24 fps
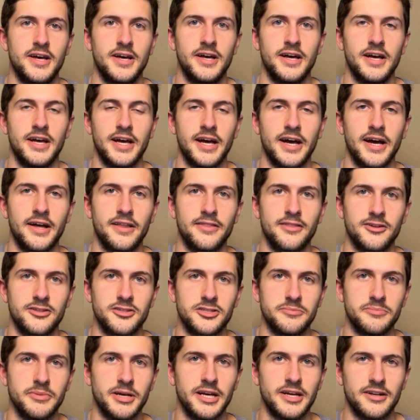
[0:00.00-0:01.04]
and the
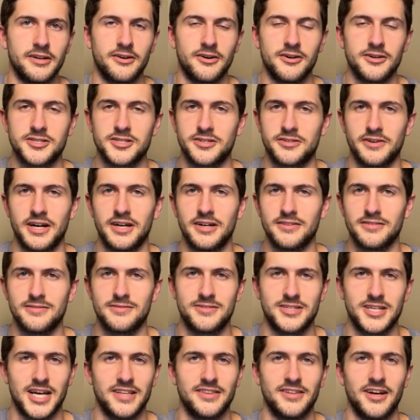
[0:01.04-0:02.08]
domain cost around
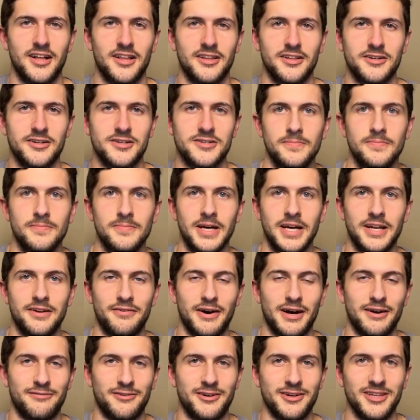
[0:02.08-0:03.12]
$10. And if
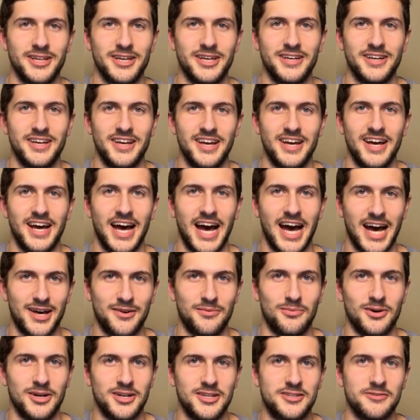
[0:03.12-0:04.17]
I really had
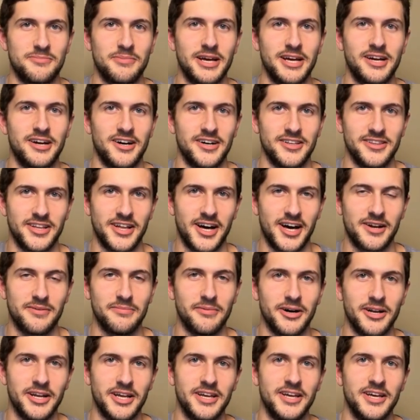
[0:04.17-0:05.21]
wanted to make a lot of
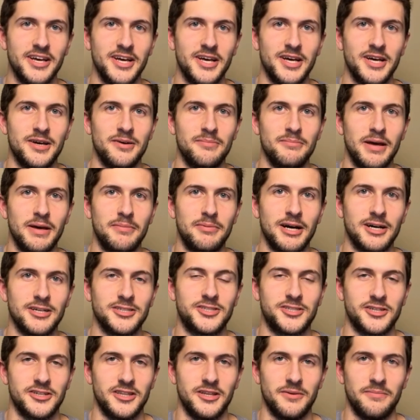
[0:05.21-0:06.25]
money, maybe I
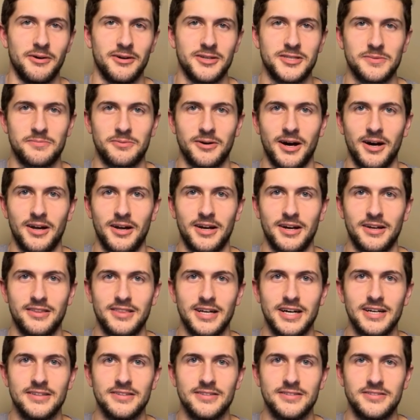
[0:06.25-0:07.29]
shouldn't have built a product
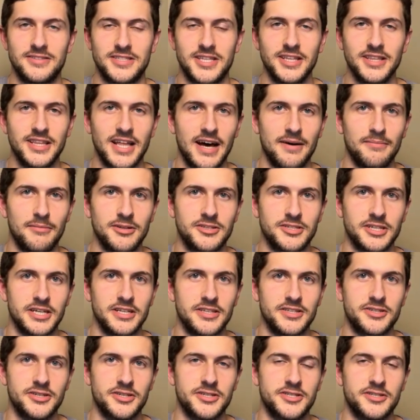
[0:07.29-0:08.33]
that didn't have much
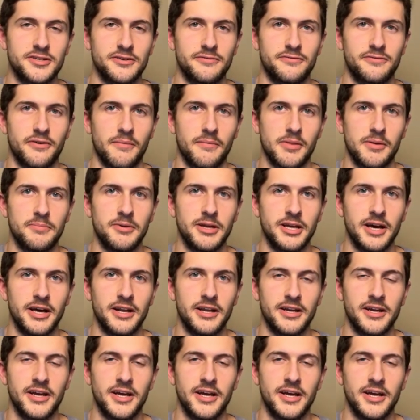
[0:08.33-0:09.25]
interest from the beginning.